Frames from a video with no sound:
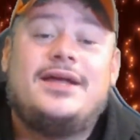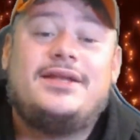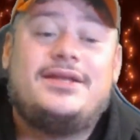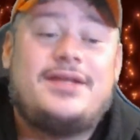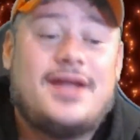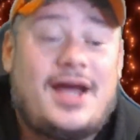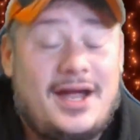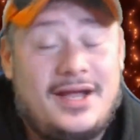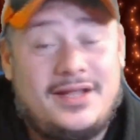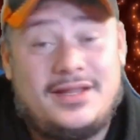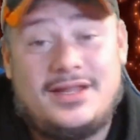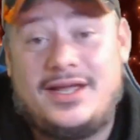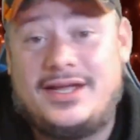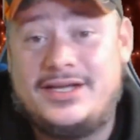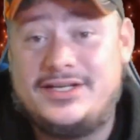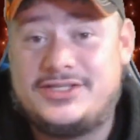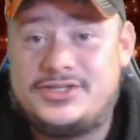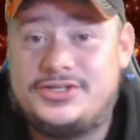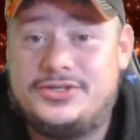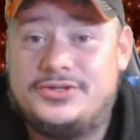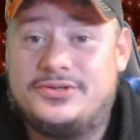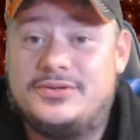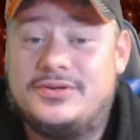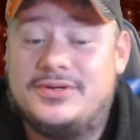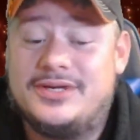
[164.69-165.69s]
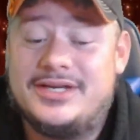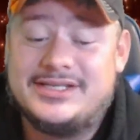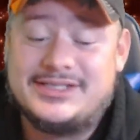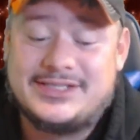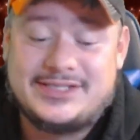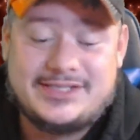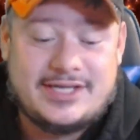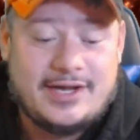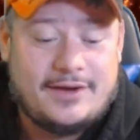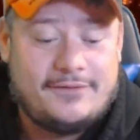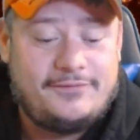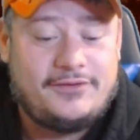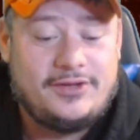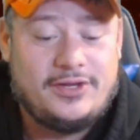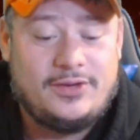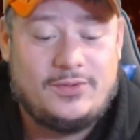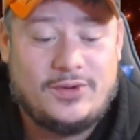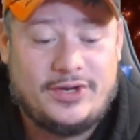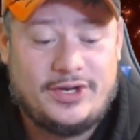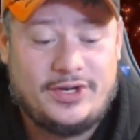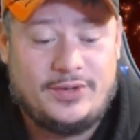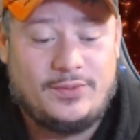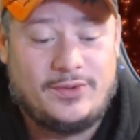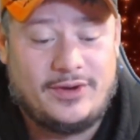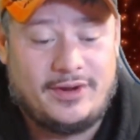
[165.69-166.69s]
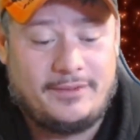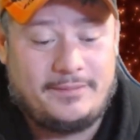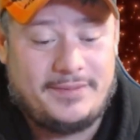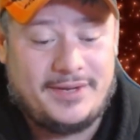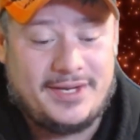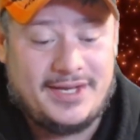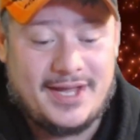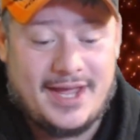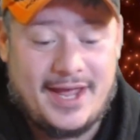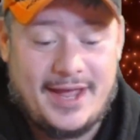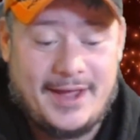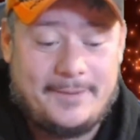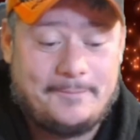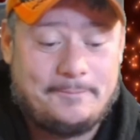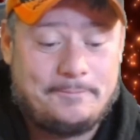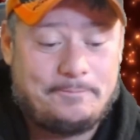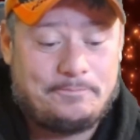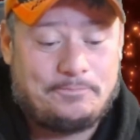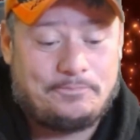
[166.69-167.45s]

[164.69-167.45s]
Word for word: Dying Light 2 is definitely where you want to be at.